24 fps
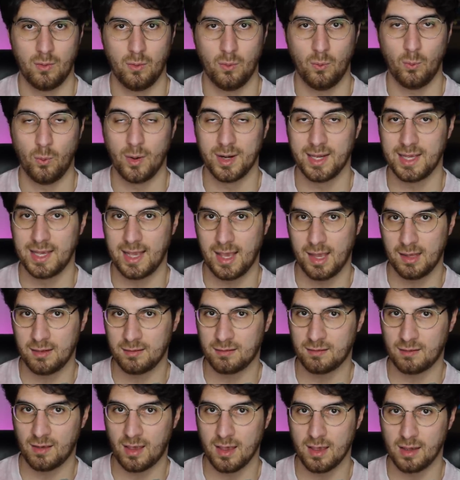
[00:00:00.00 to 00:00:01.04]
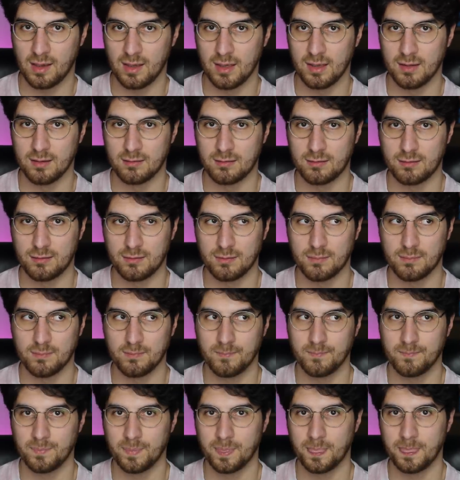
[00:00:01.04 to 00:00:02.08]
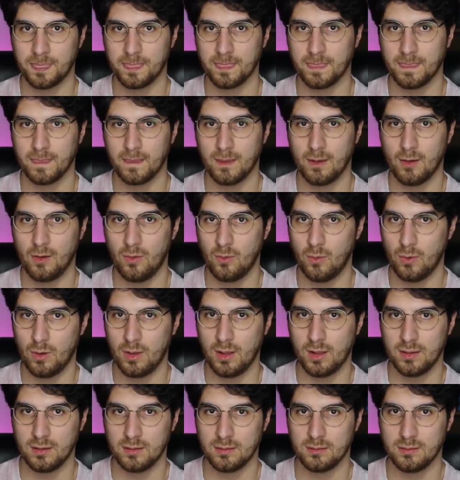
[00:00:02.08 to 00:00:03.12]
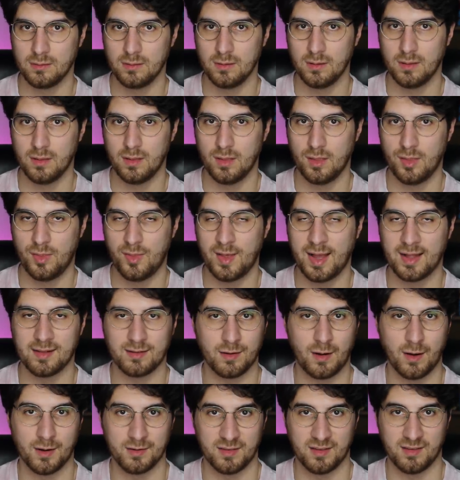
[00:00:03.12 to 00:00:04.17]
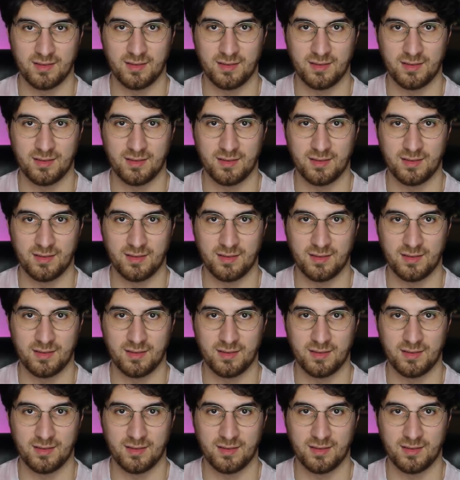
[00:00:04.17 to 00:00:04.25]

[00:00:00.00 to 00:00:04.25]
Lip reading: What he is saying is, well, that's hard to